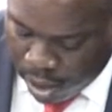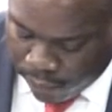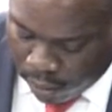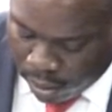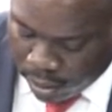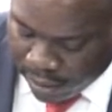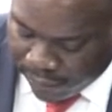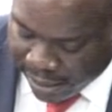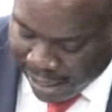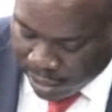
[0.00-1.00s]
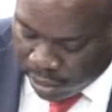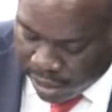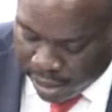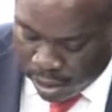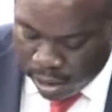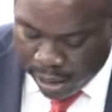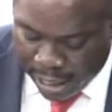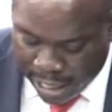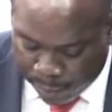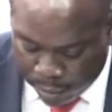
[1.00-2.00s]
for the financial year
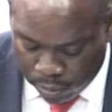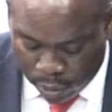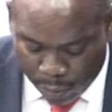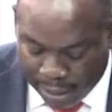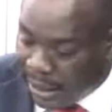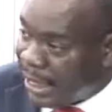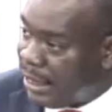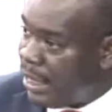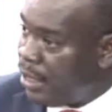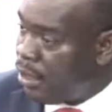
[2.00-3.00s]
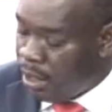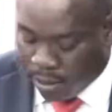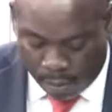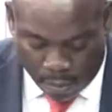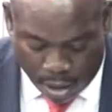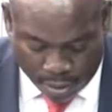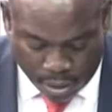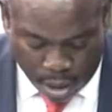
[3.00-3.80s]
April 2019 to March